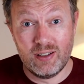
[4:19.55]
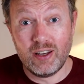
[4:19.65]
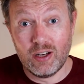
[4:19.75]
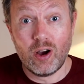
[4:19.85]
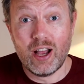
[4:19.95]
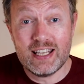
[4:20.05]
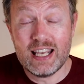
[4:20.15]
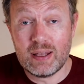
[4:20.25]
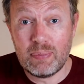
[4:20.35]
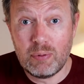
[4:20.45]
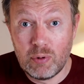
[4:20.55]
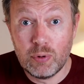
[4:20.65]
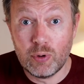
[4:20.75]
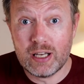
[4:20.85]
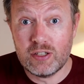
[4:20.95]
idea that people
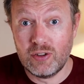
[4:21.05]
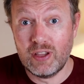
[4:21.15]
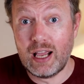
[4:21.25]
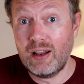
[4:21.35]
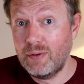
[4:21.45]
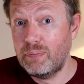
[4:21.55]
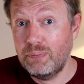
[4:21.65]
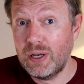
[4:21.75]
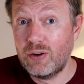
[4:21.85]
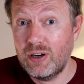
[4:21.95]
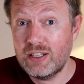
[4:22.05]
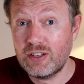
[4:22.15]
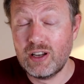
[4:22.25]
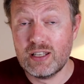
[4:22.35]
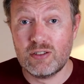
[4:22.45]
brought into that Bitcoin is a
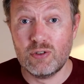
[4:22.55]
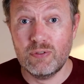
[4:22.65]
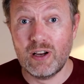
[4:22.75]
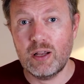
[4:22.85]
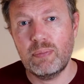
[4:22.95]
great store of value,